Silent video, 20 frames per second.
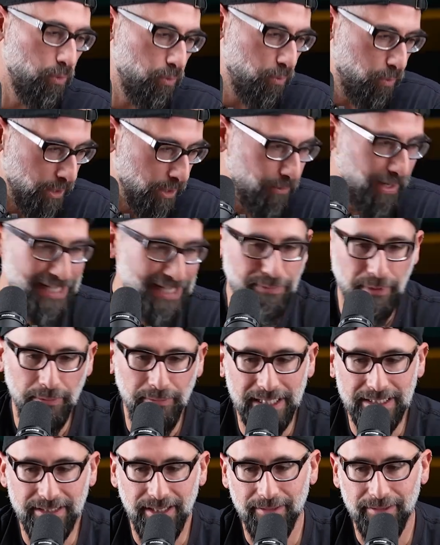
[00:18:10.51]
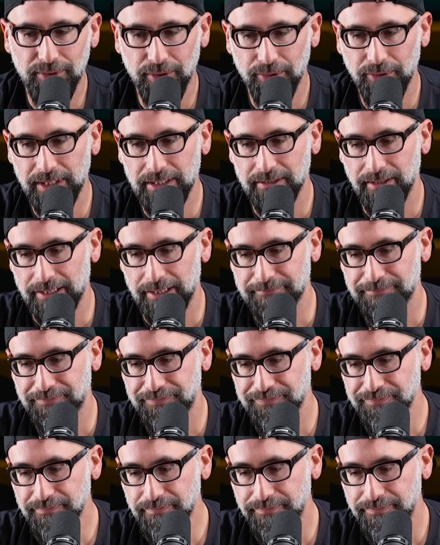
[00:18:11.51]
What do I spend my time doing? Like
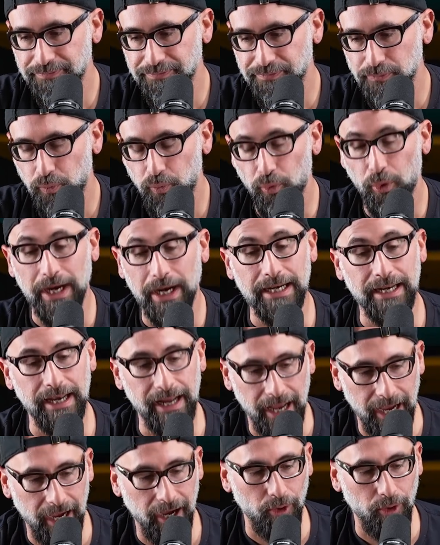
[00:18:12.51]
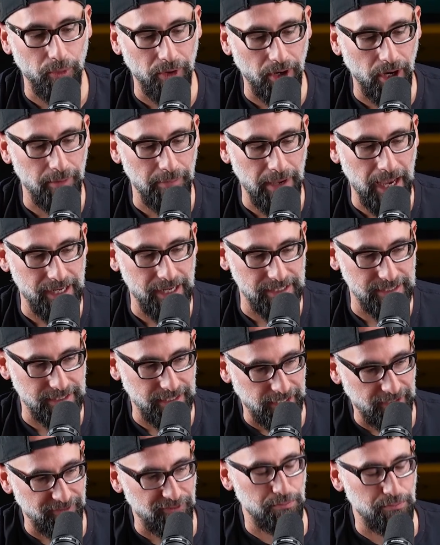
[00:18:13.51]
right now where I'm at is
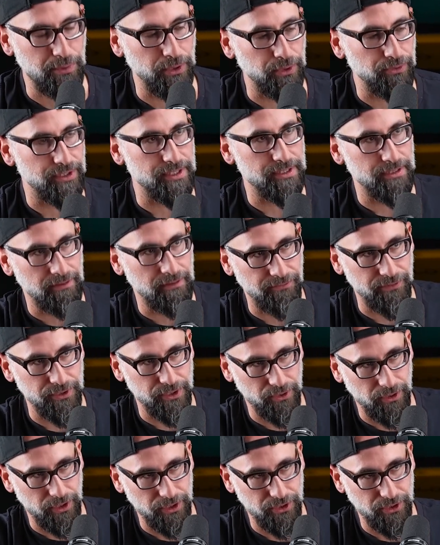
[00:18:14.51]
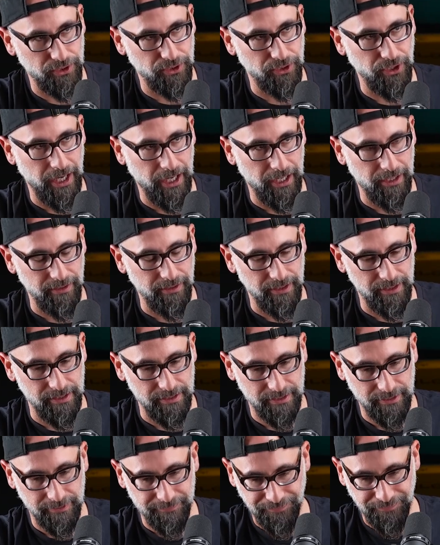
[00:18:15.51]
that I've built this infrastructure and
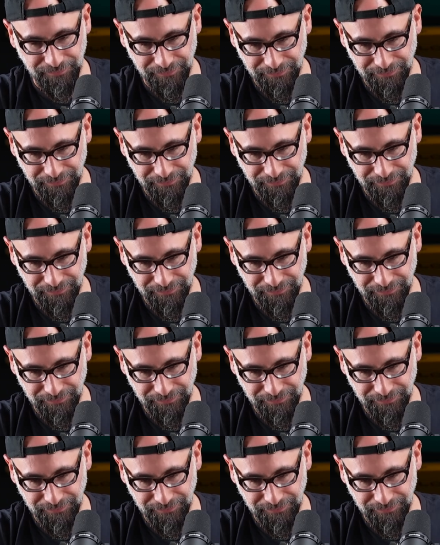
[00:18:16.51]
this